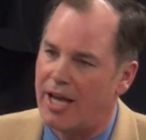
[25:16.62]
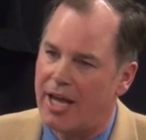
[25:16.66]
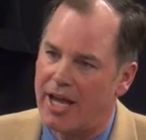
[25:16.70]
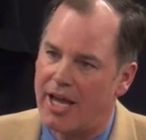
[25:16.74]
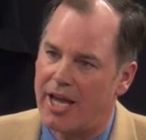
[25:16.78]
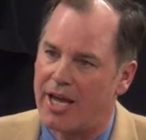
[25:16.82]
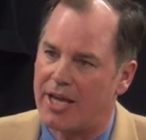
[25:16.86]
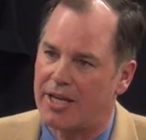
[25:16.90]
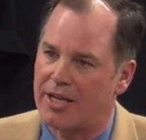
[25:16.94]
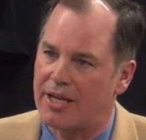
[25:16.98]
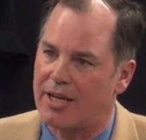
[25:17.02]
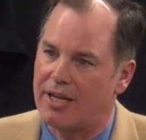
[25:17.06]

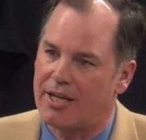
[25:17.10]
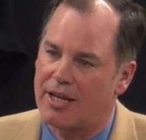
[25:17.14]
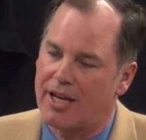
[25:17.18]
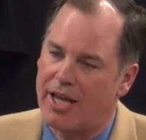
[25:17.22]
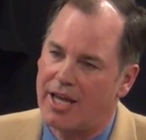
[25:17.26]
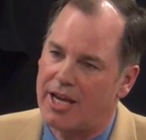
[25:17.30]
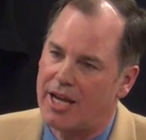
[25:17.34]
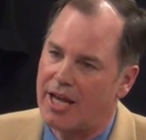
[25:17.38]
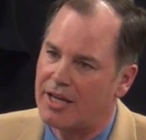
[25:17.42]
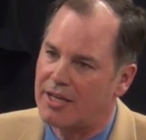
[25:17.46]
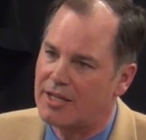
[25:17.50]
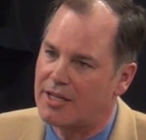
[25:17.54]
And
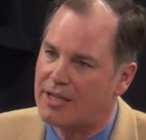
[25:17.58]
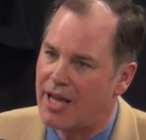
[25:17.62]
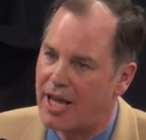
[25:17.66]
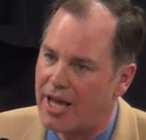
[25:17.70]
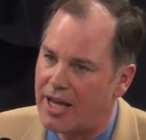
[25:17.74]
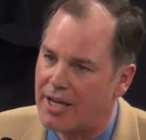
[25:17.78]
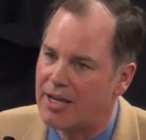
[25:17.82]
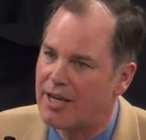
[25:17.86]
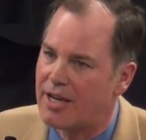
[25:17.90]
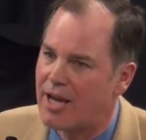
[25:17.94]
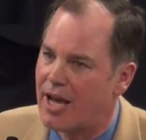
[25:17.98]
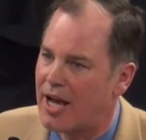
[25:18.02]
at
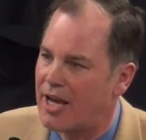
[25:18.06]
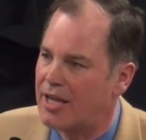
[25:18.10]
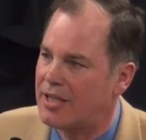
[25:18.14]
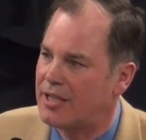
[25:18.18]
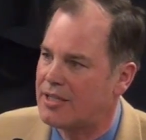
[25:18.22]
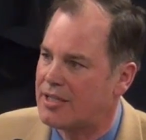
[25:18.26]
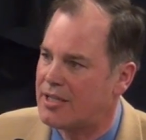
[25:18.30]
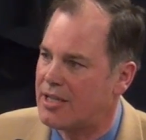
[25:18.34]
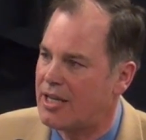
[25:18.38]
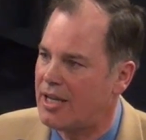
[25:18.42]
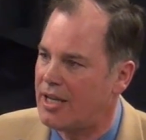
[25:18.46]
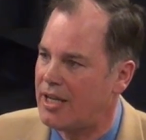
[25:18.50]

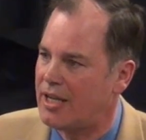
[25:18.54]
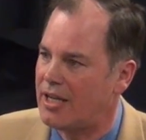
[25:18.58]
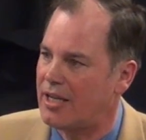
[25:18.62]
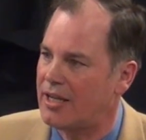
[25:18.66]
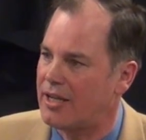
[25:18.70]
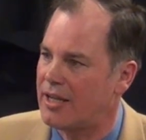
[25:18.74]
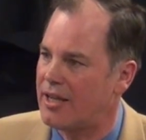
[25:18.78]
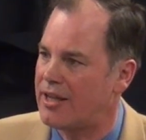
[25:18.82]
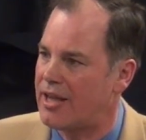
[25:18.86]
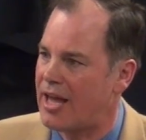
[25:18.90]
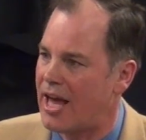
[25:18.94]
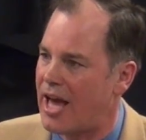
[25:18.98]

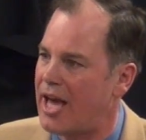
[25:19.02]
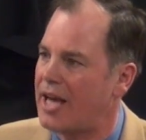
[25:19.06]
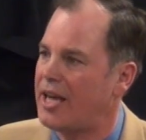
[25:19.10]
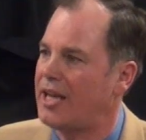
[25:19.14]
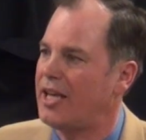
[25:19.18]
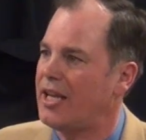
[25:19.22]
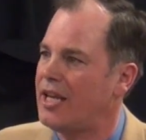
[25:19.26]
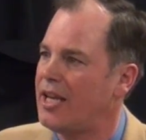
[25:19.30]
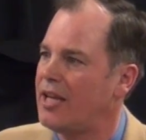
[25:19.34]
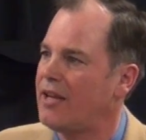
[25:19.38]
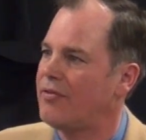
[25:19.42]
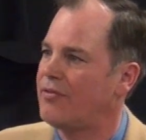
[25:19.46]
10:19
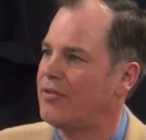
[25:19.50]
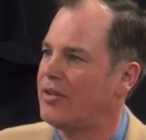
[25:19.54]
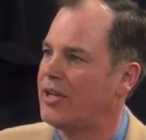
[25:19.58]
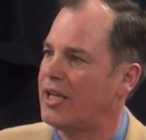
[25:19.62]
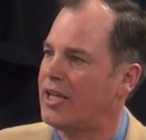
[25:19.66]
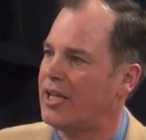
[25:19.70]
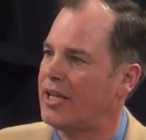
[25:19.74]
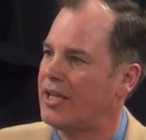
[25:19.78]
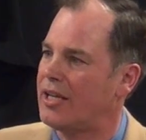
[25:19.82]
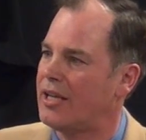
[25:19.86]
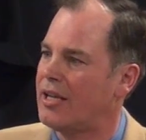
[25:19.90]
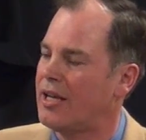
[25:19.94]
that
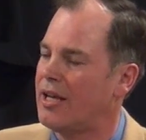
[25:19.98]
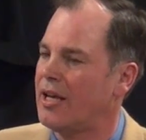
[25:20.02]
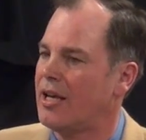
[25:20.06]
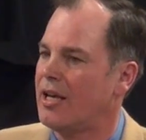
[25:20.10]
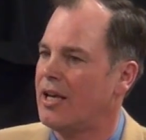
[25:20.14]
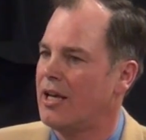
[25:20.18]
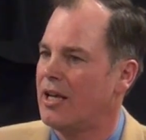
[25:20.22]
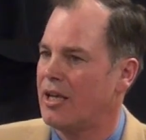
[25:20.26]
evening,